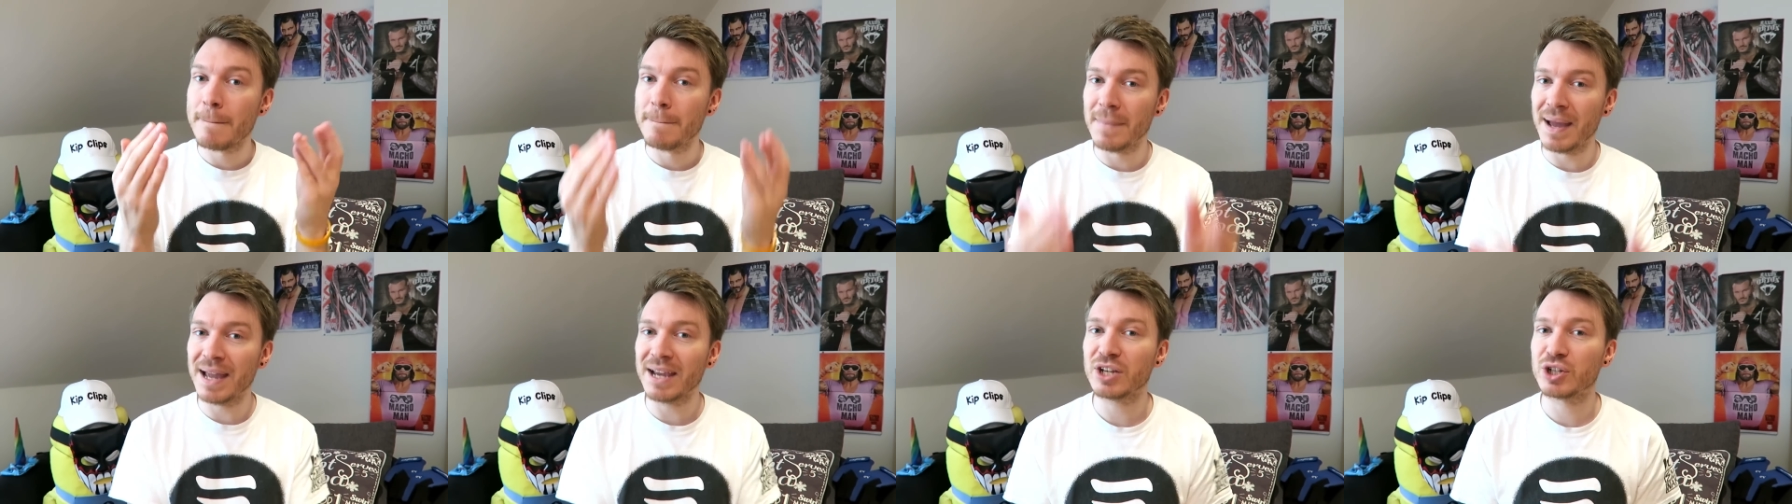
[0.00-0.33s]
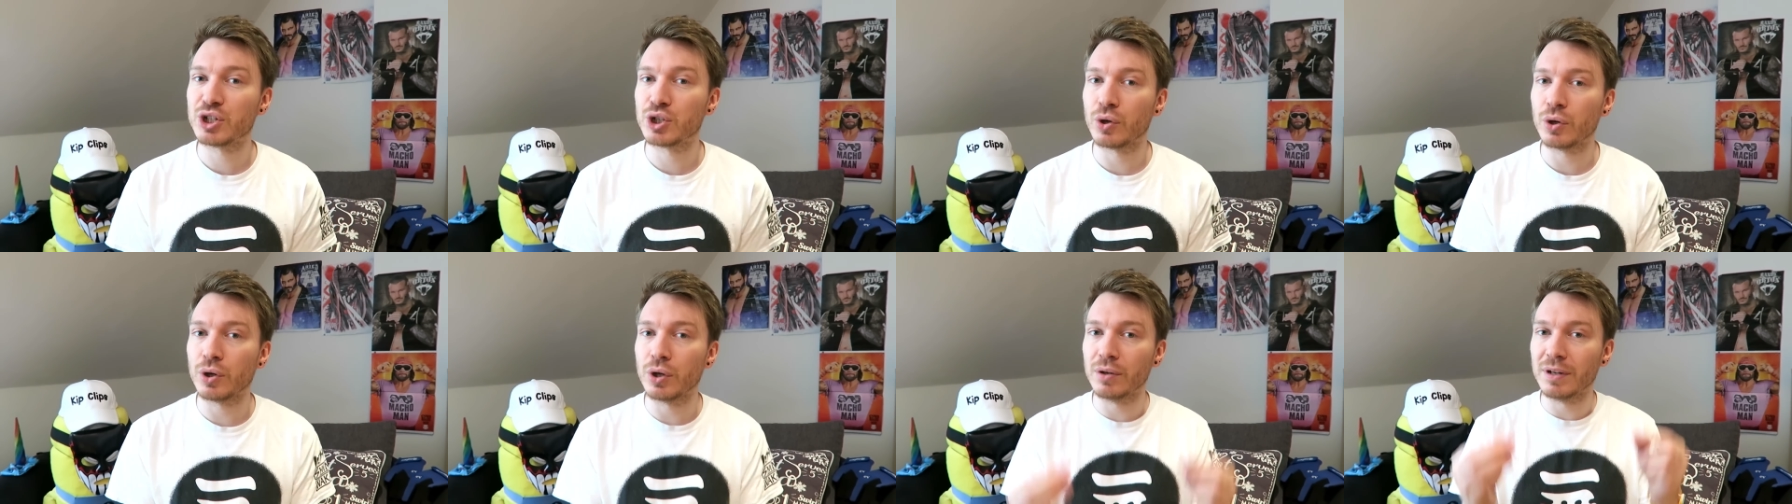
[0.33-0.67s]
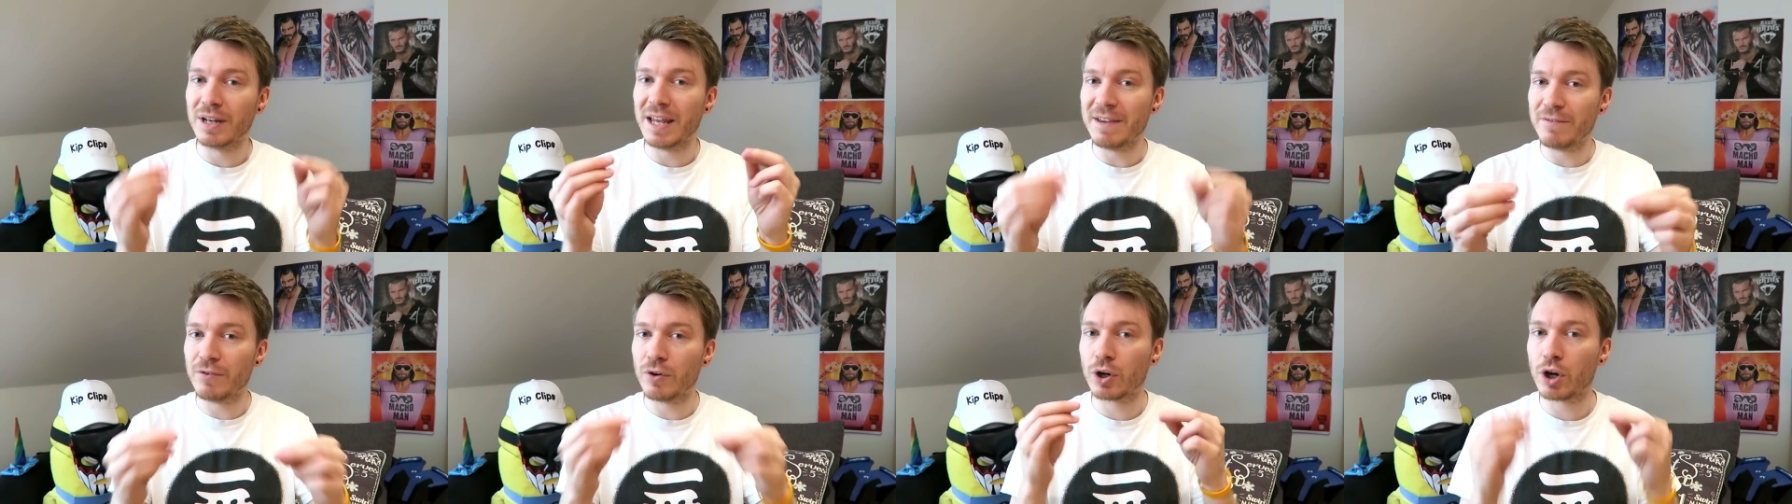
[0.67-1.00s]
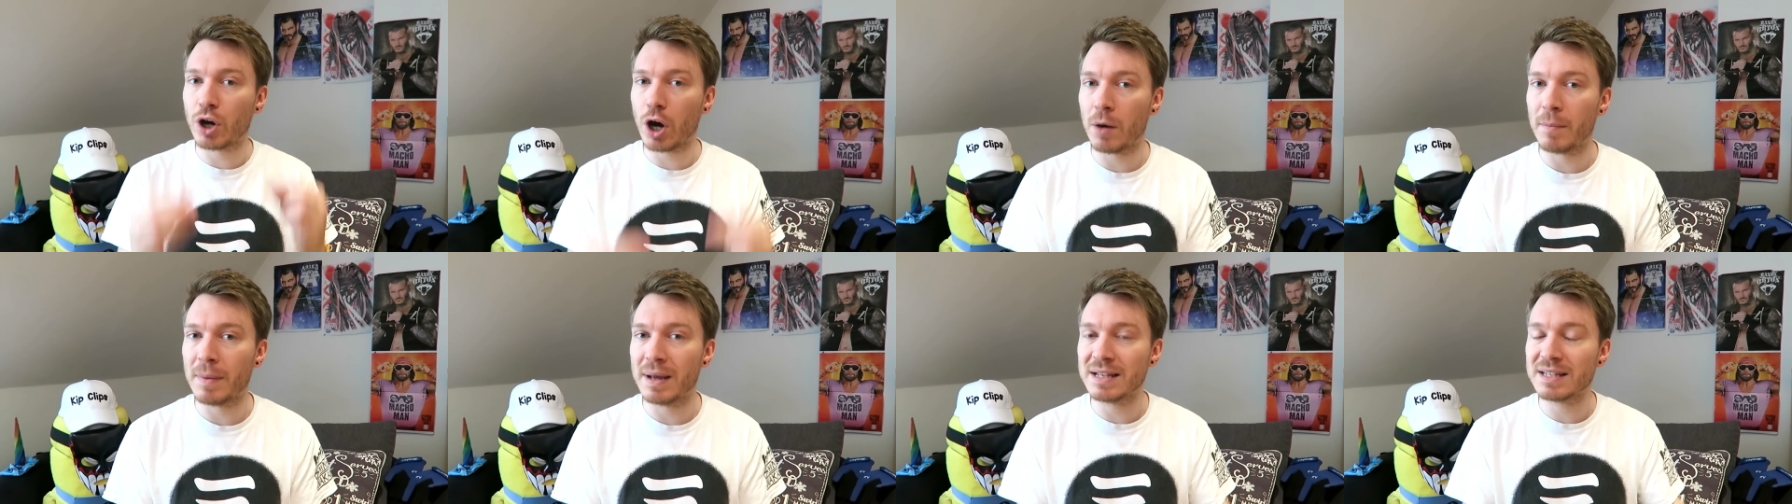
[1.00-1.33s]
make sure you leave
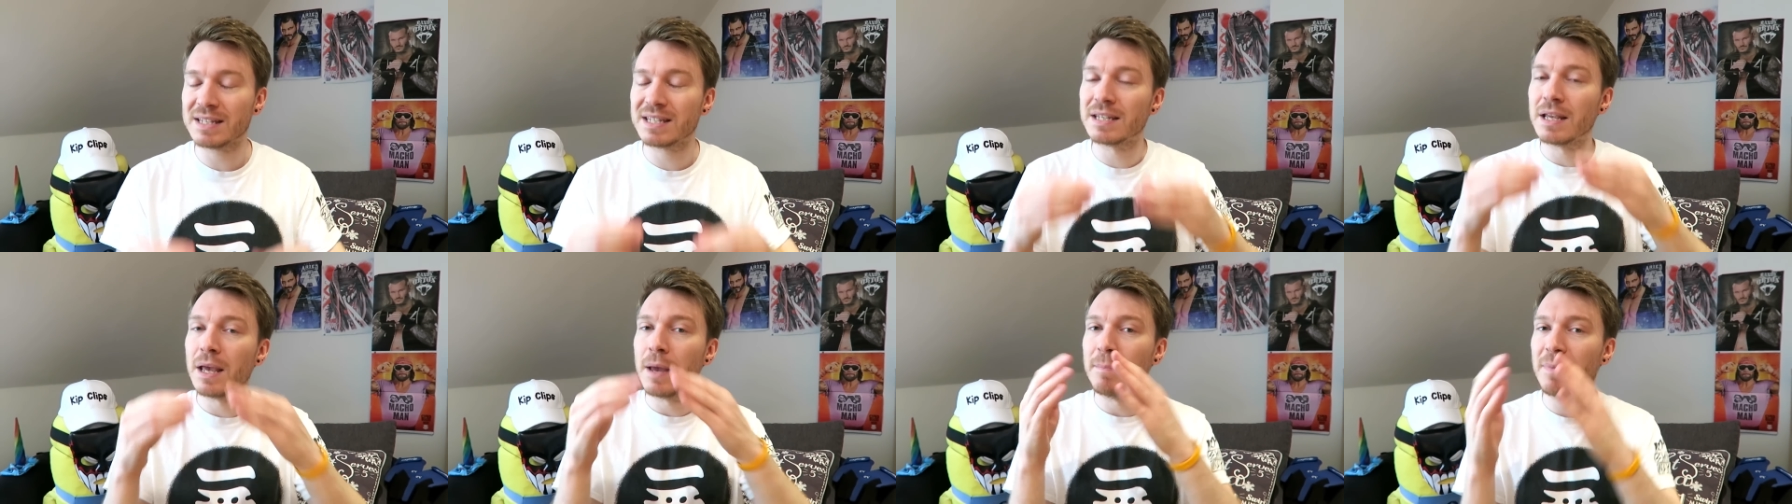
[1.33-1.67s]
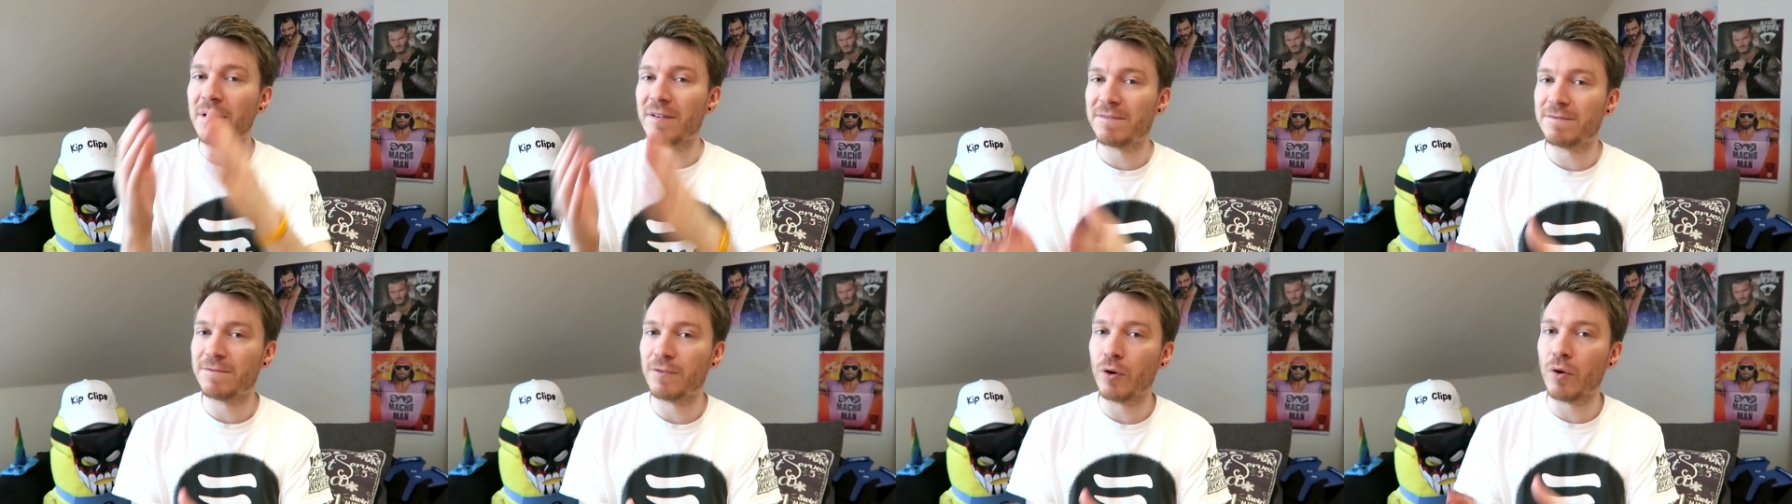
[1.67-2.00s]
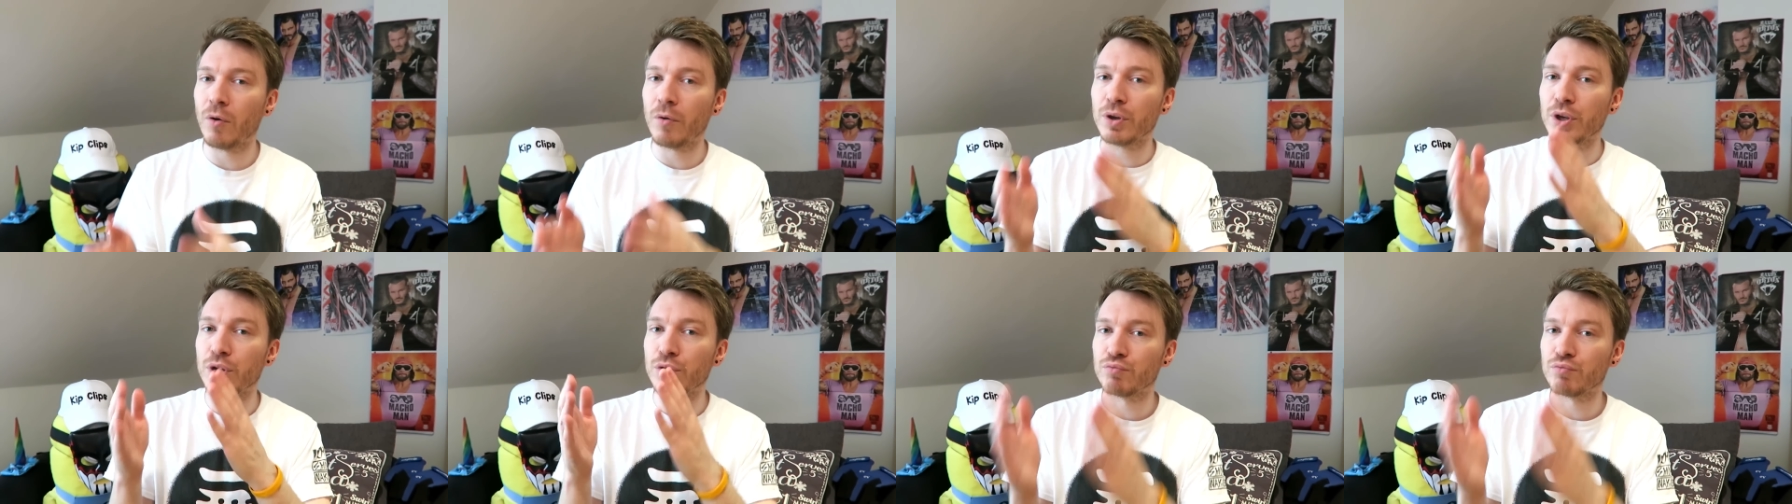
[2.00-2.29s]
your comments before